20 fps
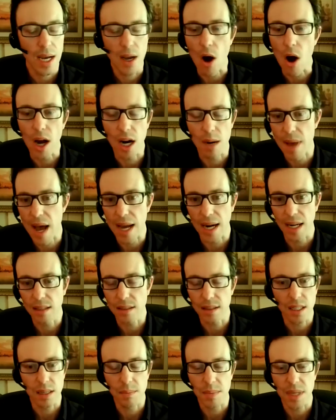
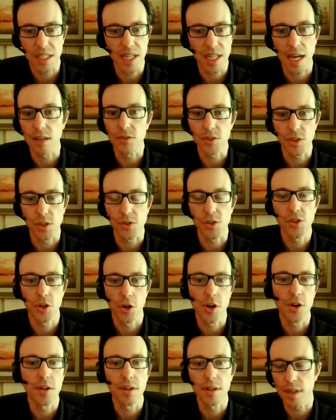automatically am entitled to
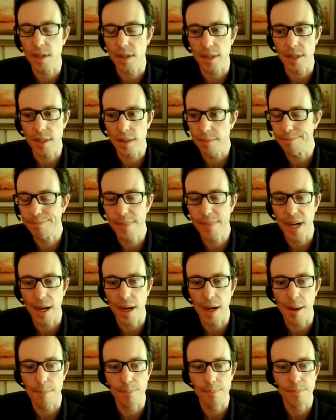certain
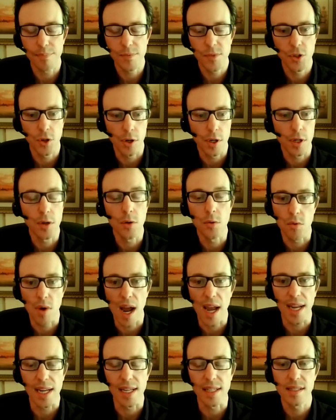
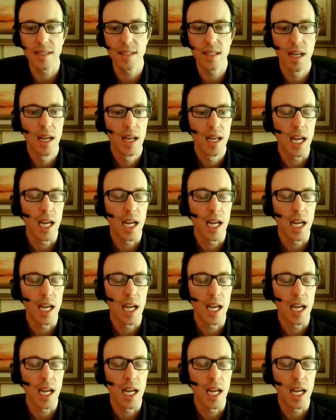rights